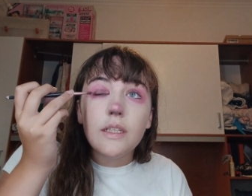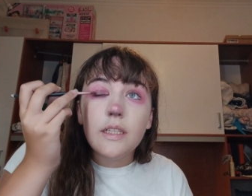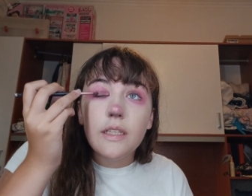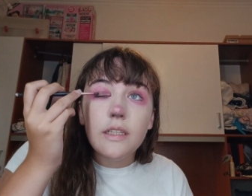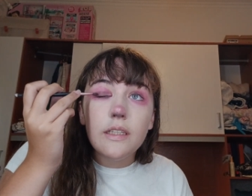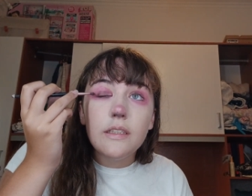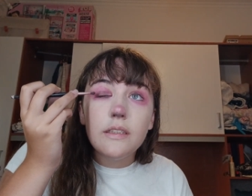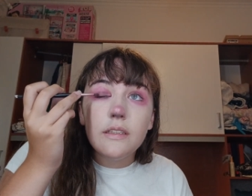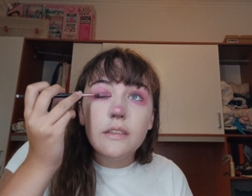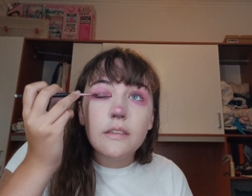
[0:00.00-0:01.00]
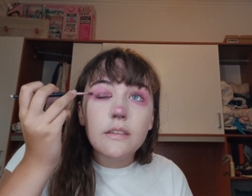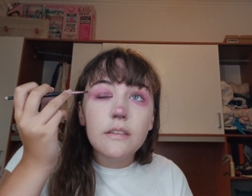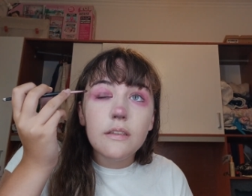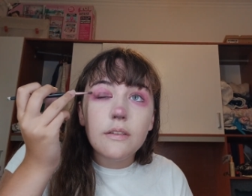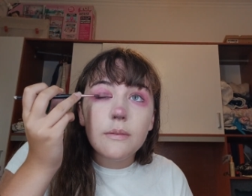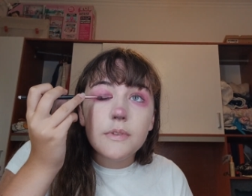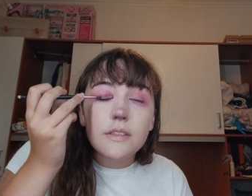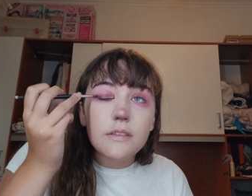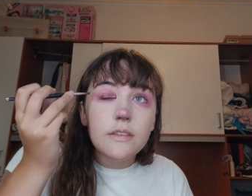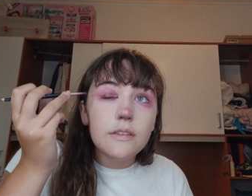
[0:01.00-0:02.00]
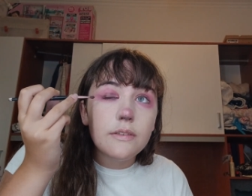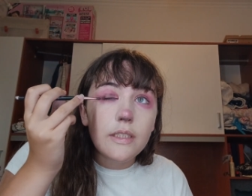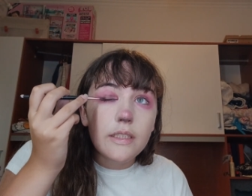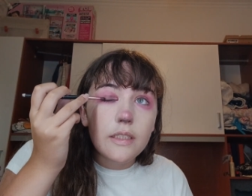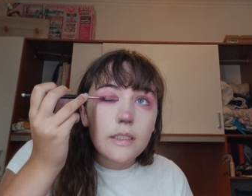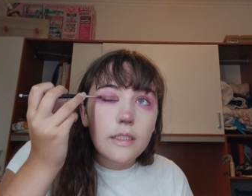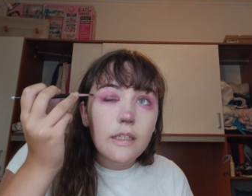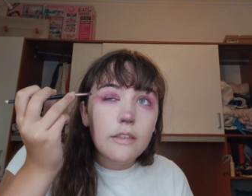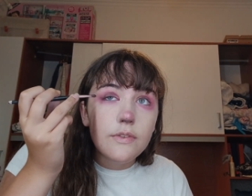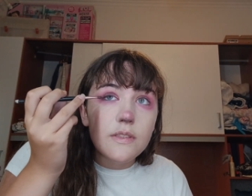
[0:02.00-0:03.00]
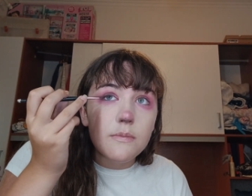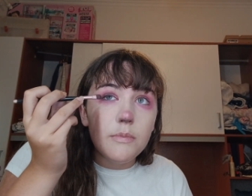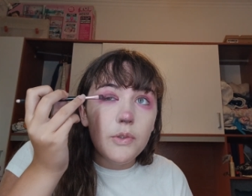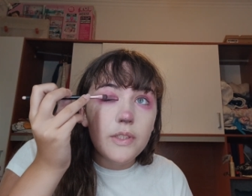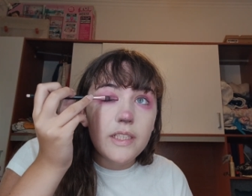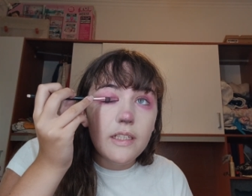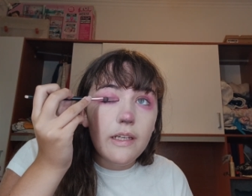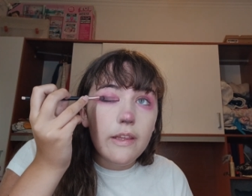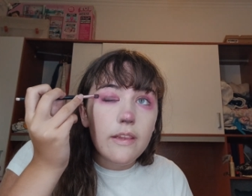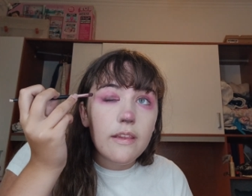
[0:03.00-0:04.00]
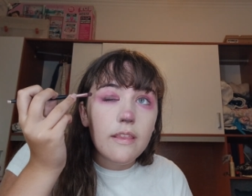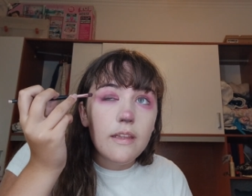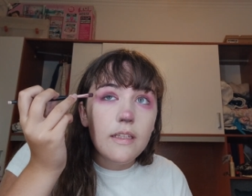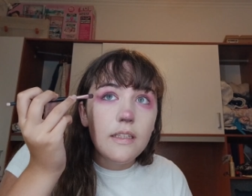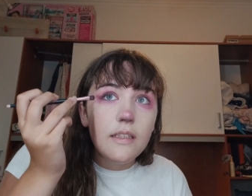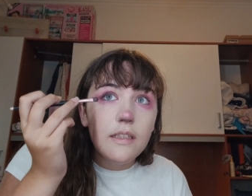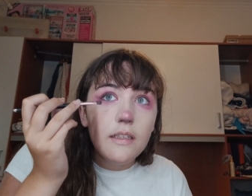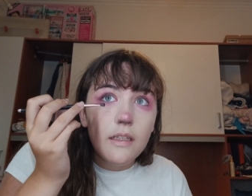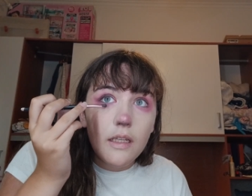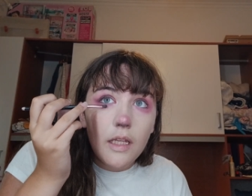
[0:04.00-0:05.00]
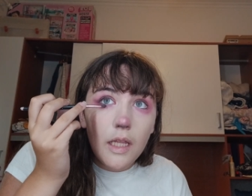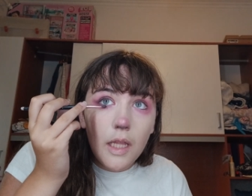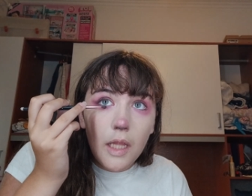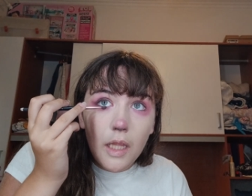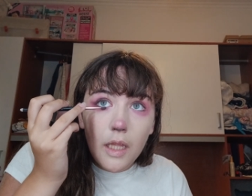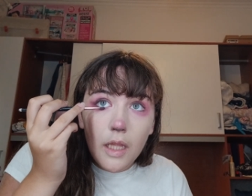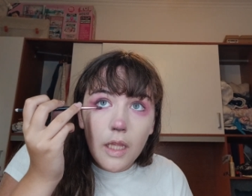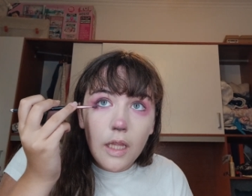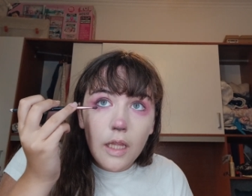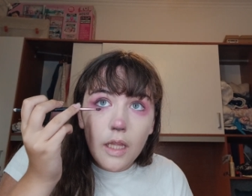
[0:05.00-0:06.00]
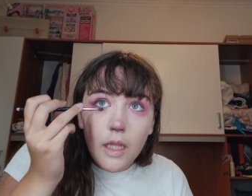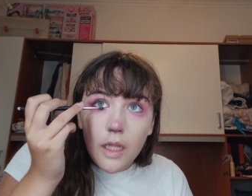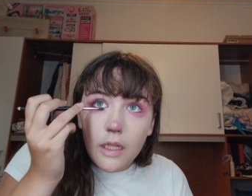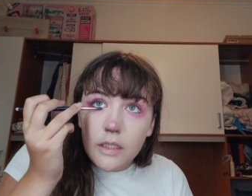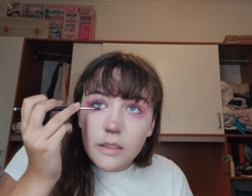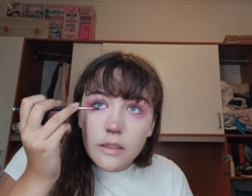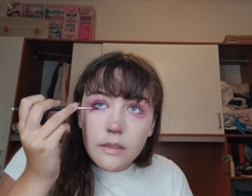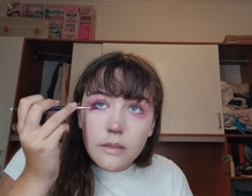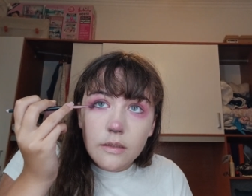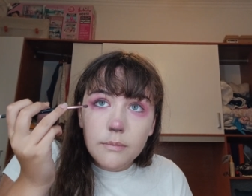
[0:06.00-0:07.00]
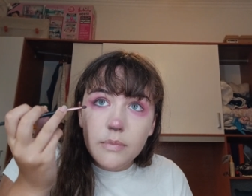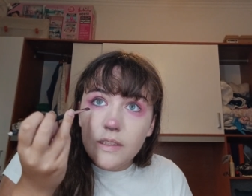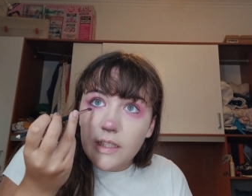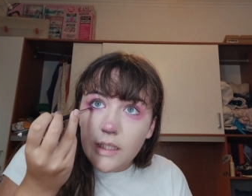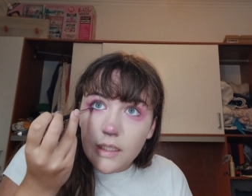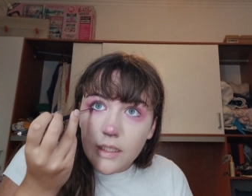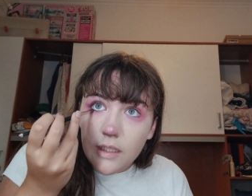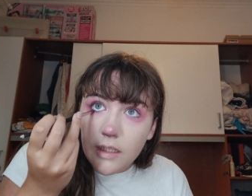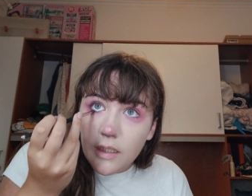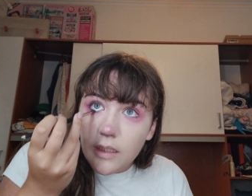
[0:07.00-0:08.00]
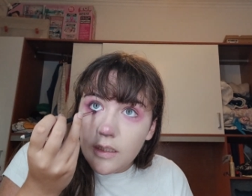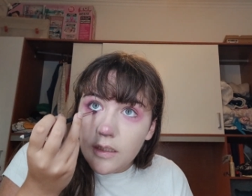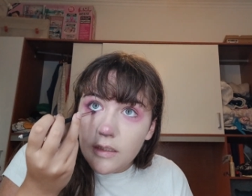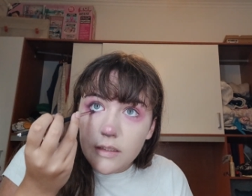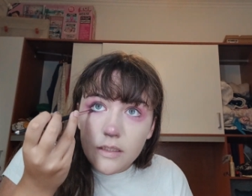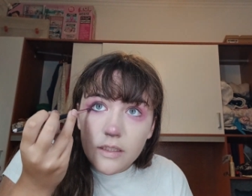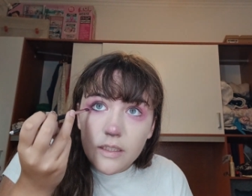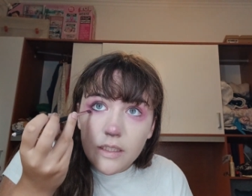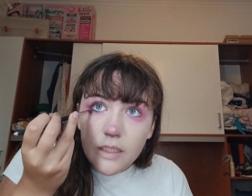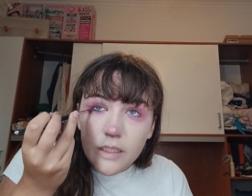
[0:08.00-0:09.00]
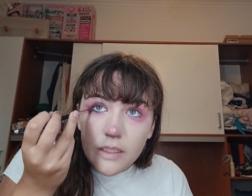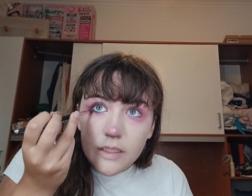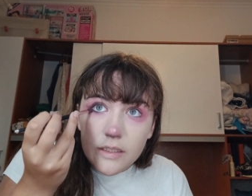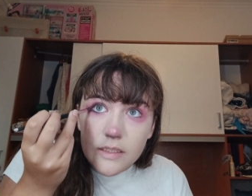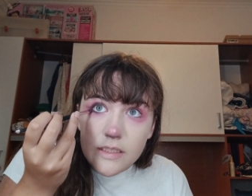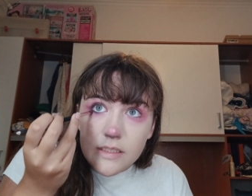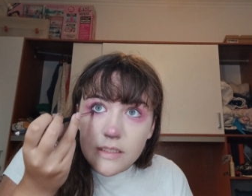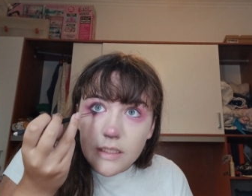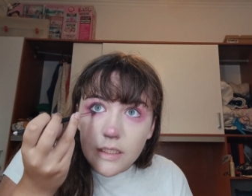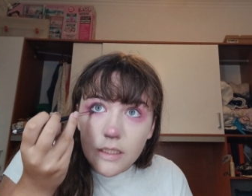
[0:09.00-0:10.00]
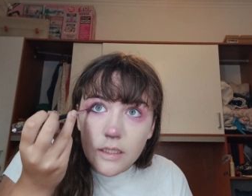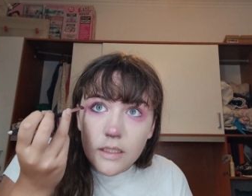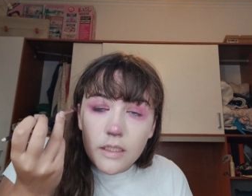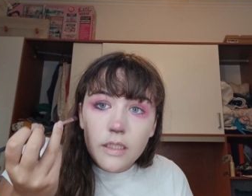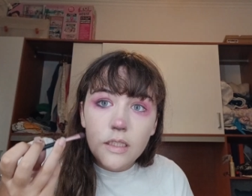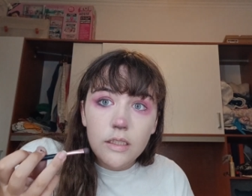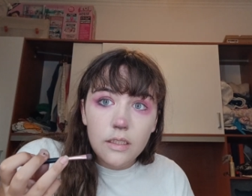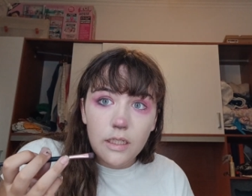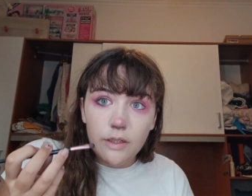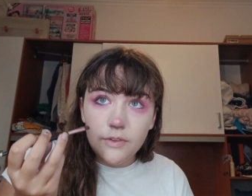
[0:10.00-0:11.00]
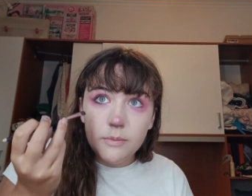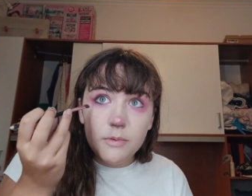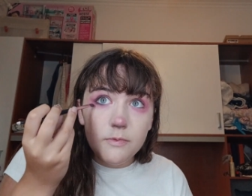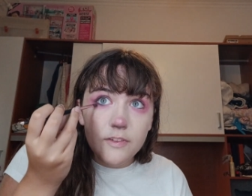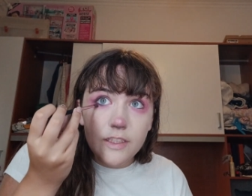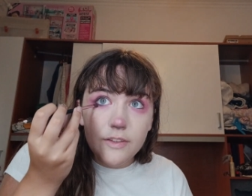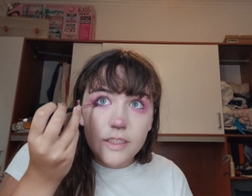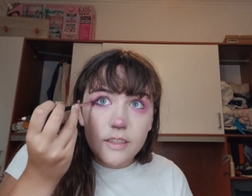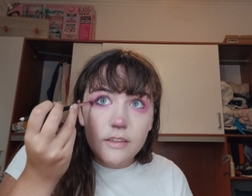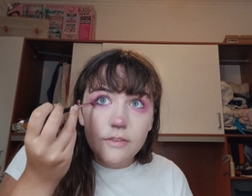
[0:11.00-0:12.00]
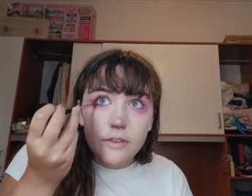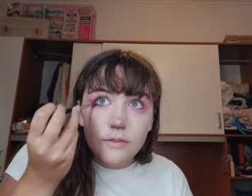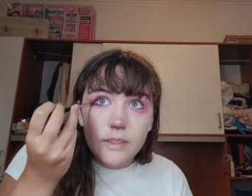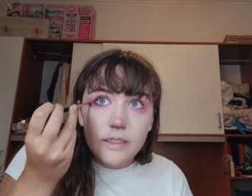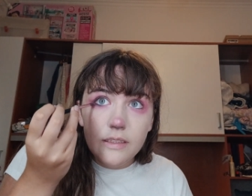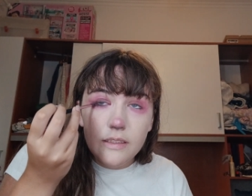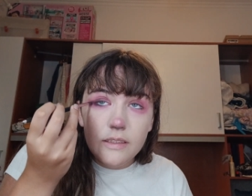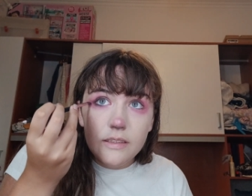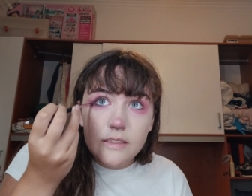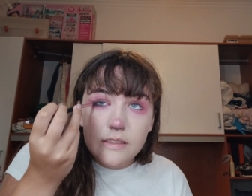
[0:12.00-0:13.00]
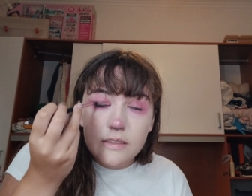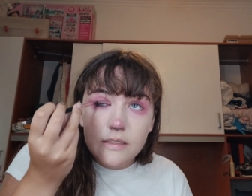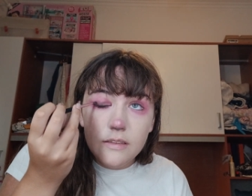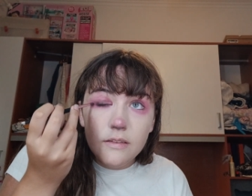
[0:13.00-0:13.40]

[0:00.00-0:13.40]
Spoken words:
Okay, so I'm just gonna do like kind of a smoky eye thingy and black under eyes. Have to be very careful with this